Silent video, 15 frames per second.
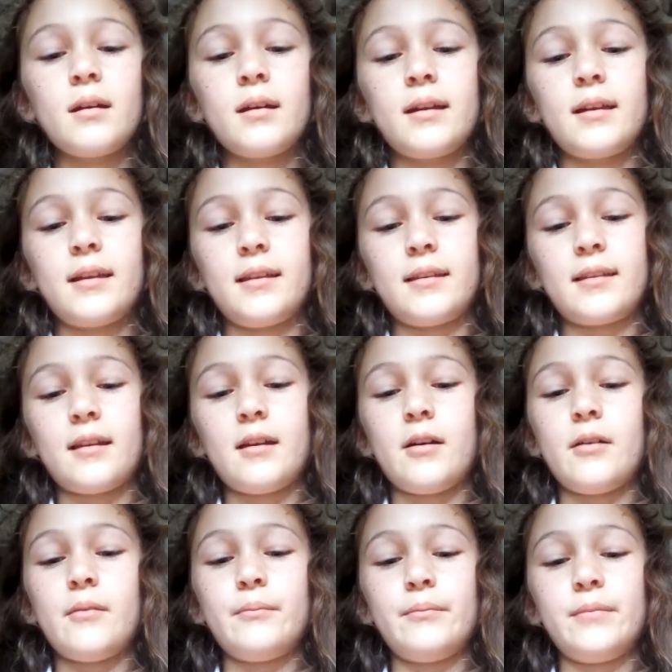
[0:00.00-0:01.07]
his
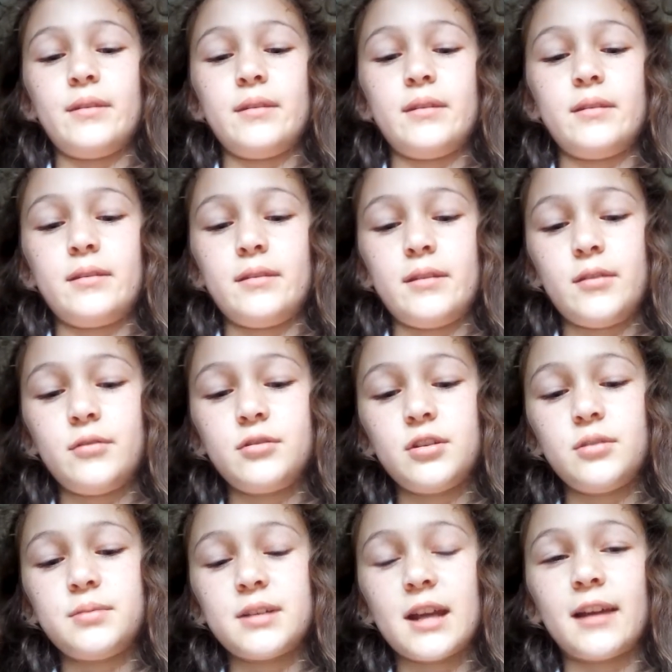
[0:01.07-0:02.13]

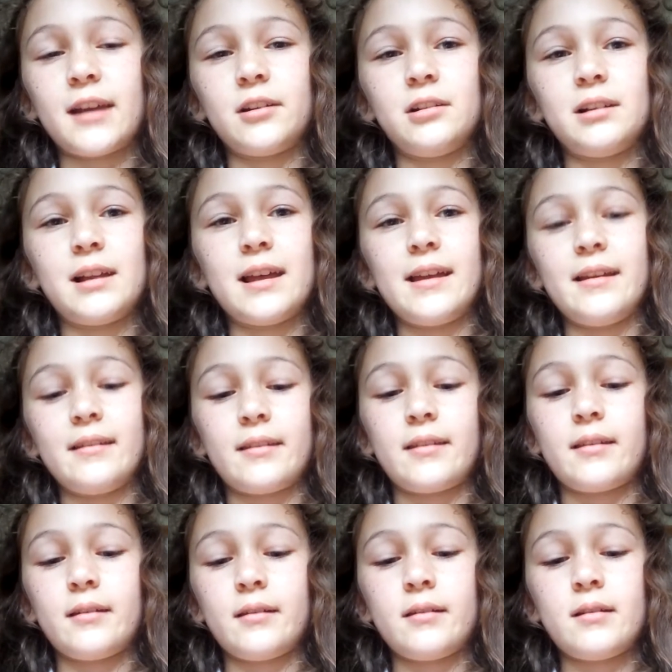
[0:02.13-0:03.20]
YouTube channel
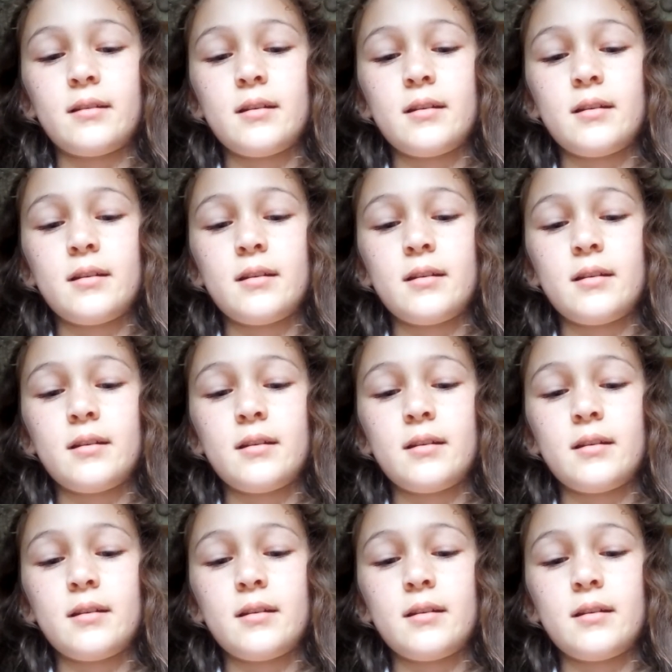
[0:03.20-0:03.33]
is,